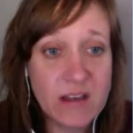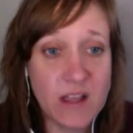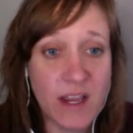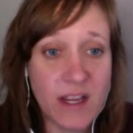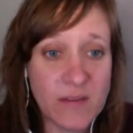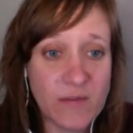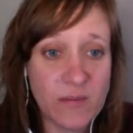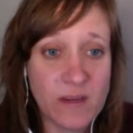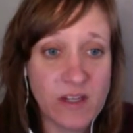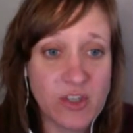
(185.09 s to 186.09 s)
client
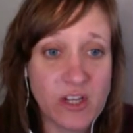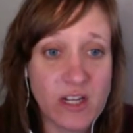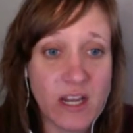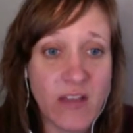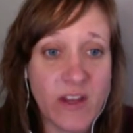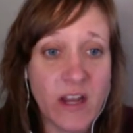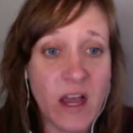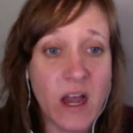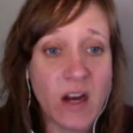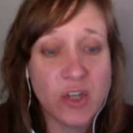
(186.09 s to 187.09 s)
information, and then
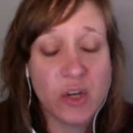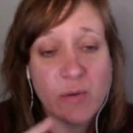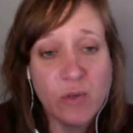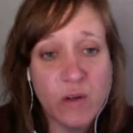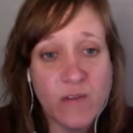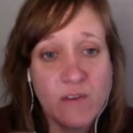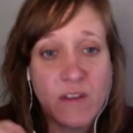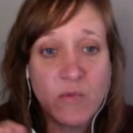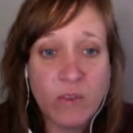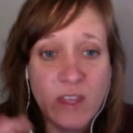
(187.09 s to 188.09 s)
October
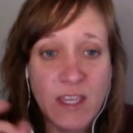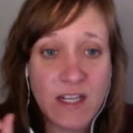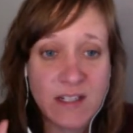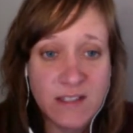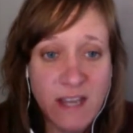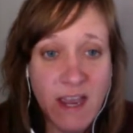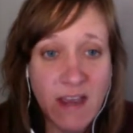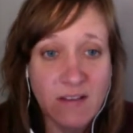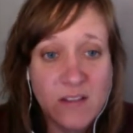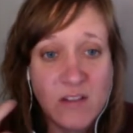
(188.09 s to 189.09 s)
25th within a task.